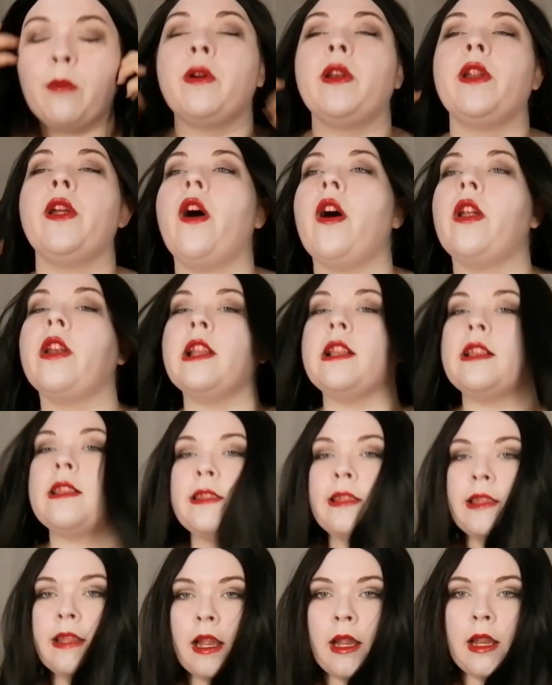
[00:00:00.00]
I put it on and
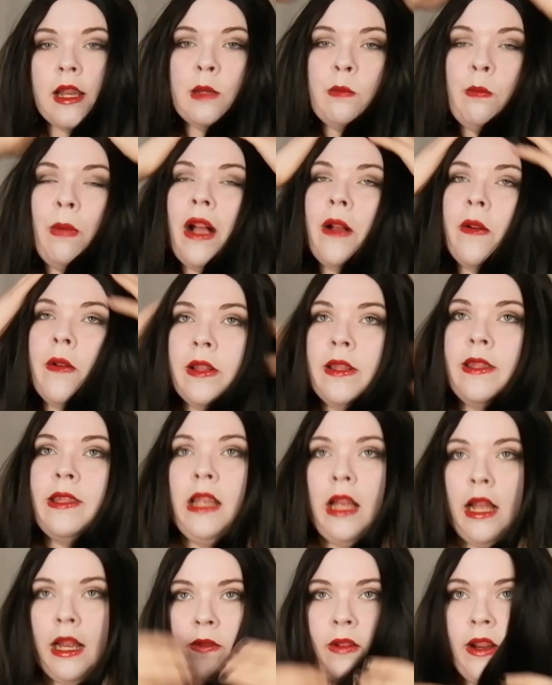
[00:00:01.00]
it's backwards,
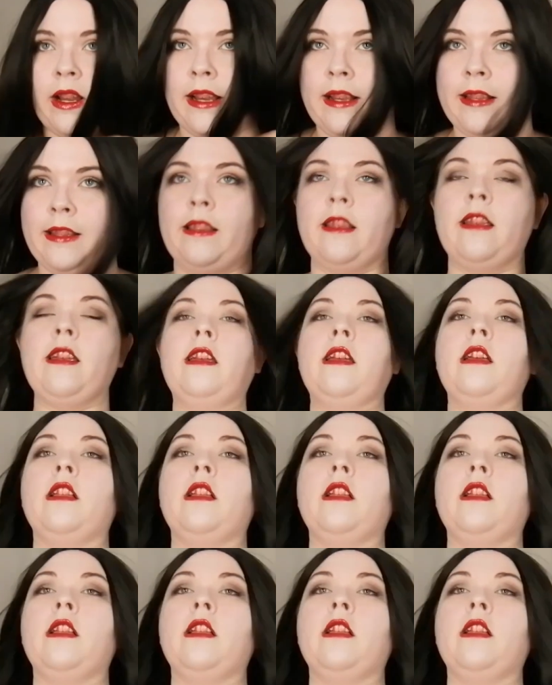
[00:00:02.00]
sideways,